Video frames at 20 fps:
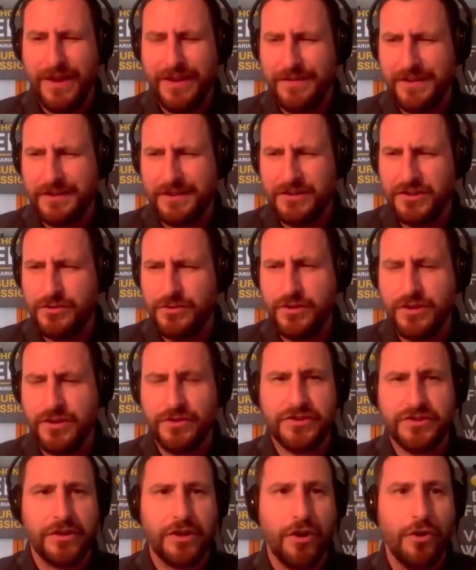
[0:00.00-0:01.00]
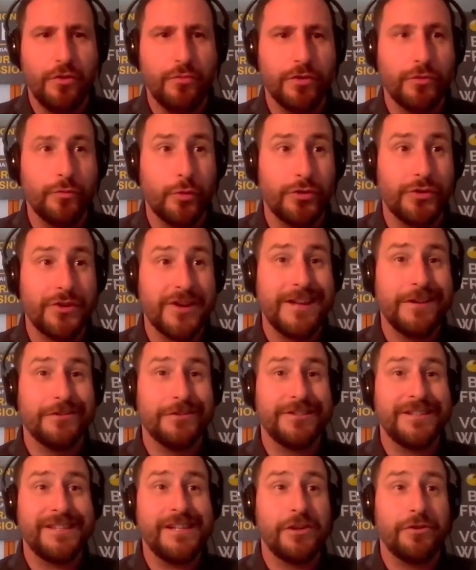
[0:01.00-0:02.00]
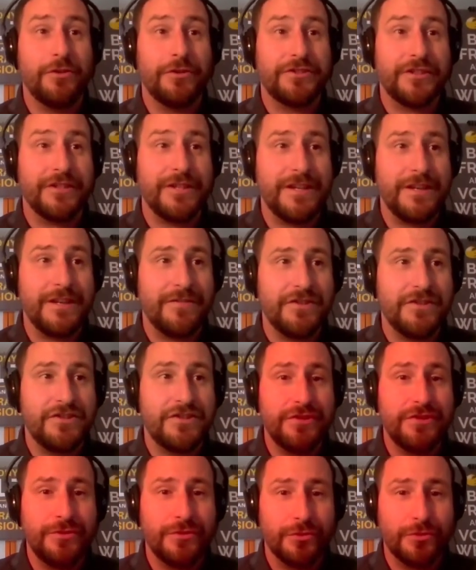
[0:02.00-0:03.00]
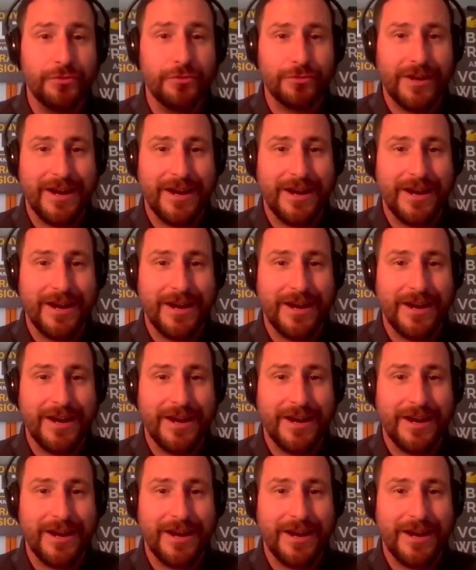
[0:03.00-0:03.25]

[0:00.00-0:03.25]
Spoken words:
I think 2 years ago, were illegal to even do,